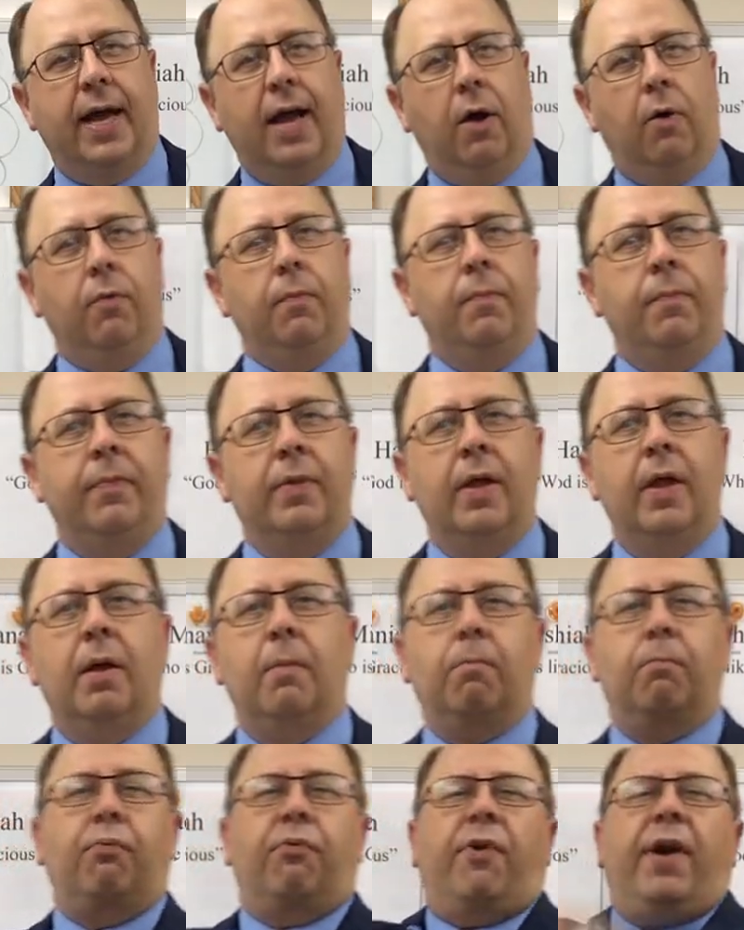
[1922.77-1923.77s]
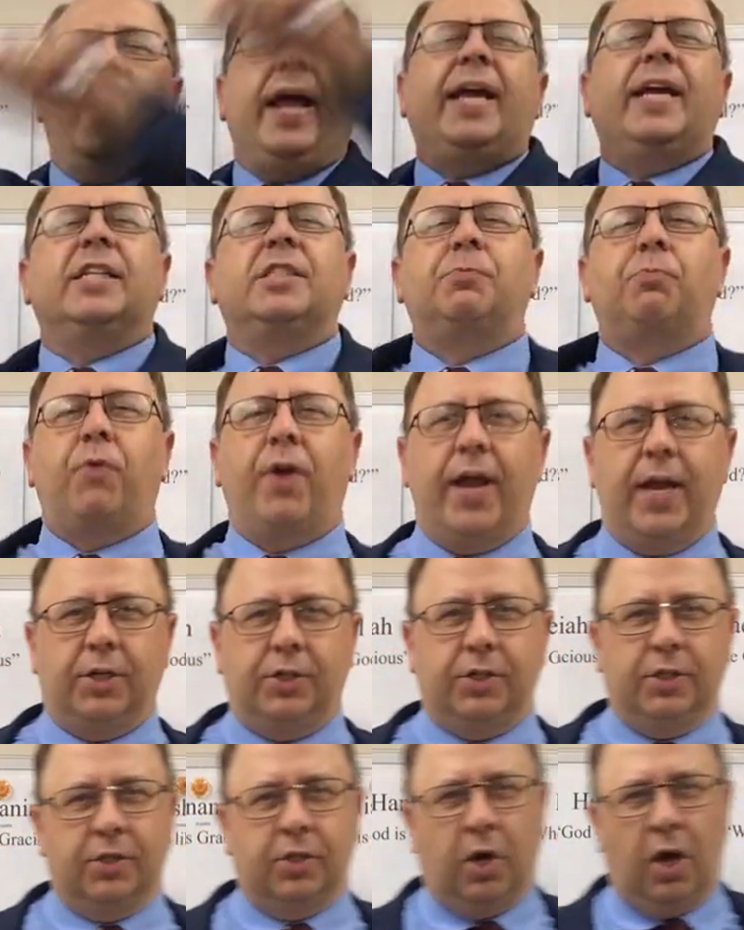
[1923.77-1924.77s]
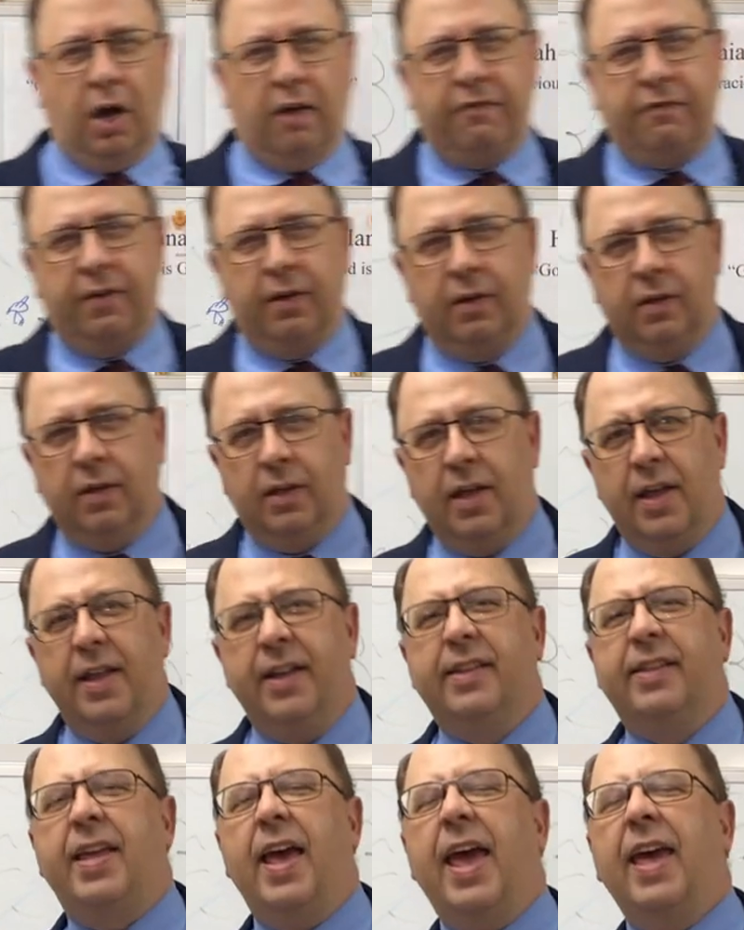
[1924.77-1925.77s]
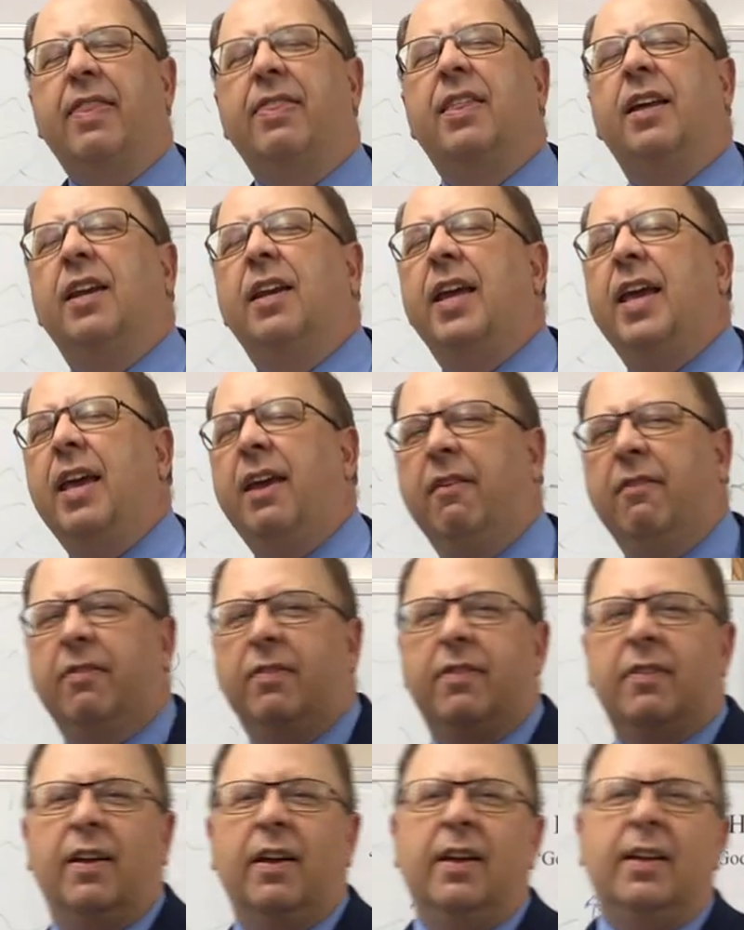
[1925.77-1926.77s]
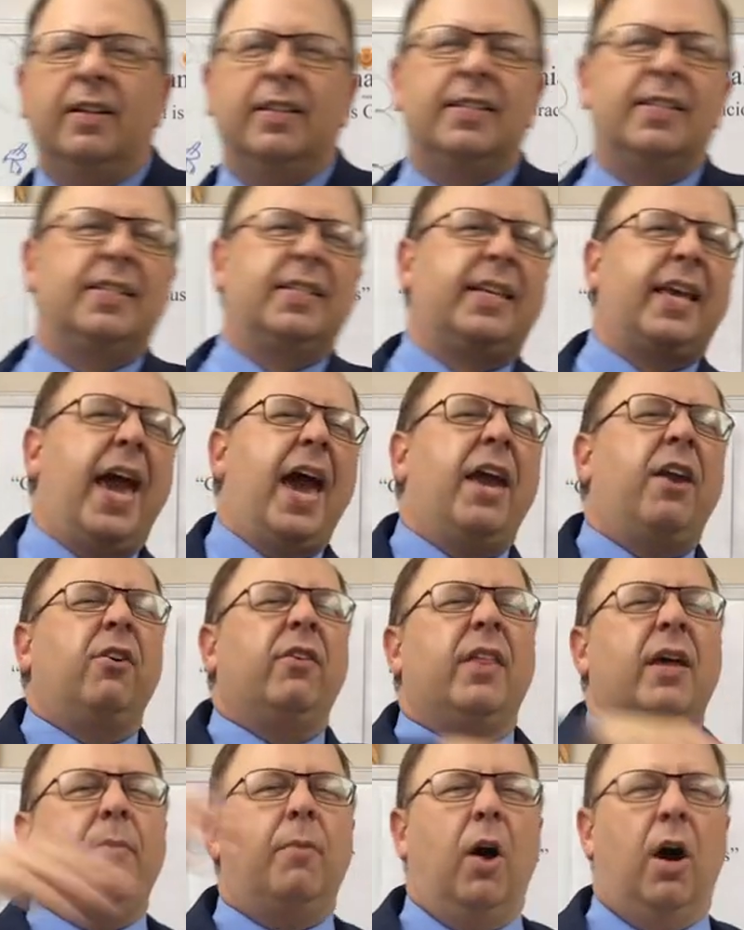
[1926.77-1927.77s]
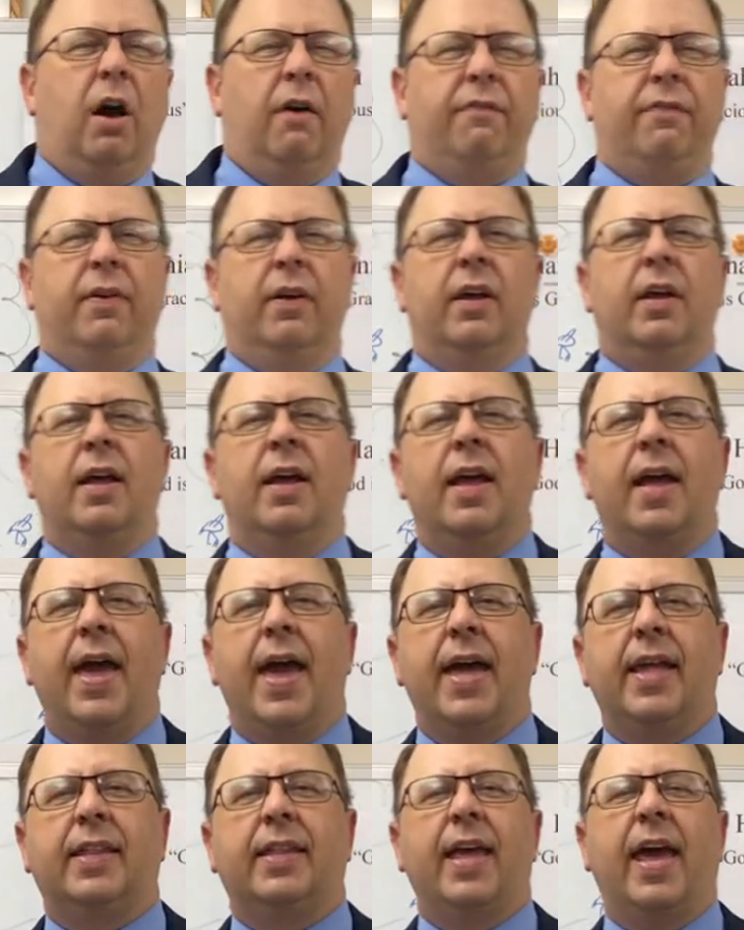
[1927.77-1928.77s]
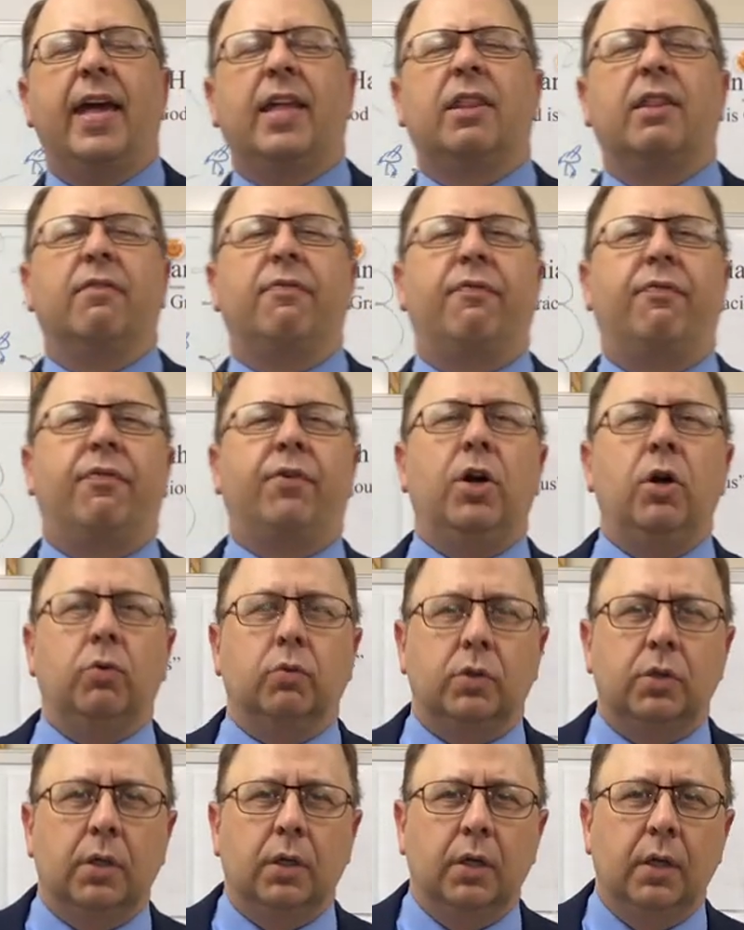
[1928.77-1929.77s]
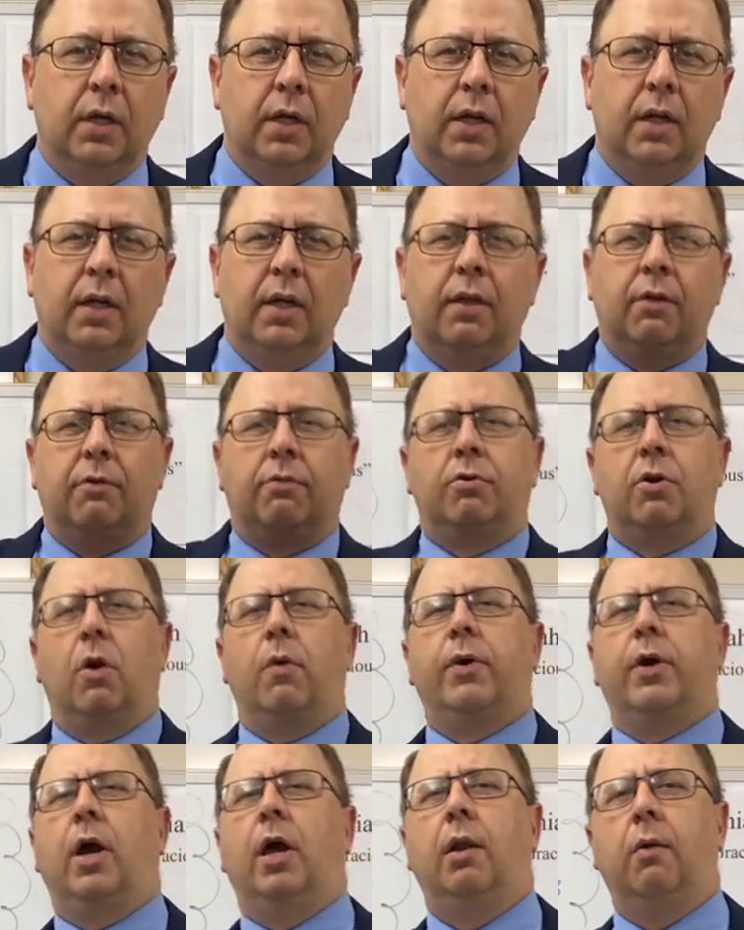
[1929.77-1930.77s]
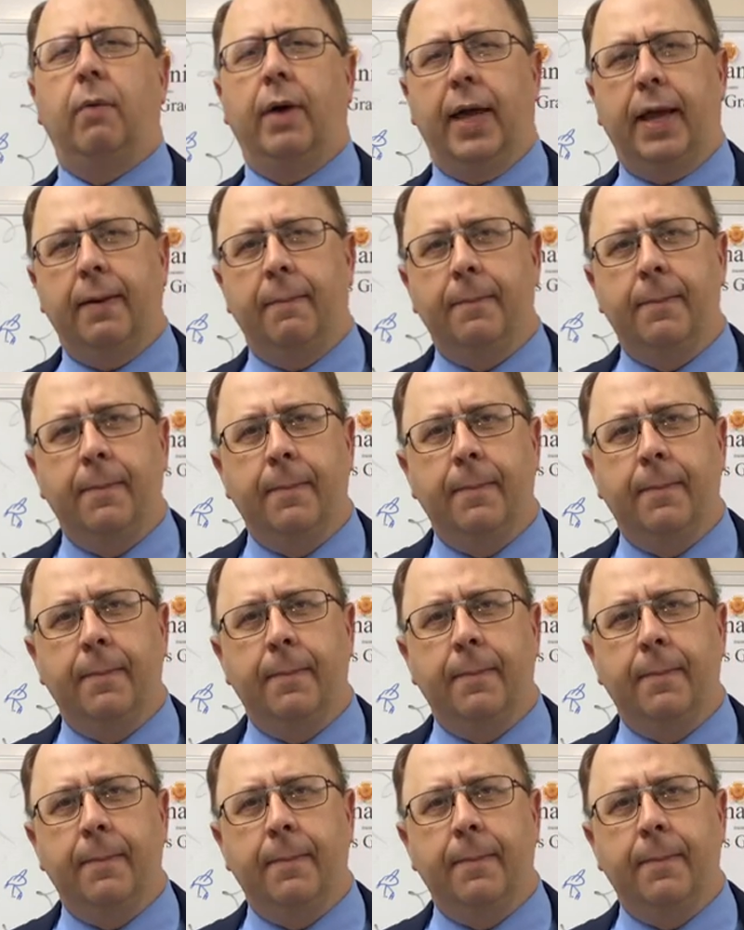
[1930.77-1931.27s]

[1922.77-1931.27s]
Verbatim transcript: down, break its branches off, take the leaves, scatter them off, and take the fruit, throw it all away.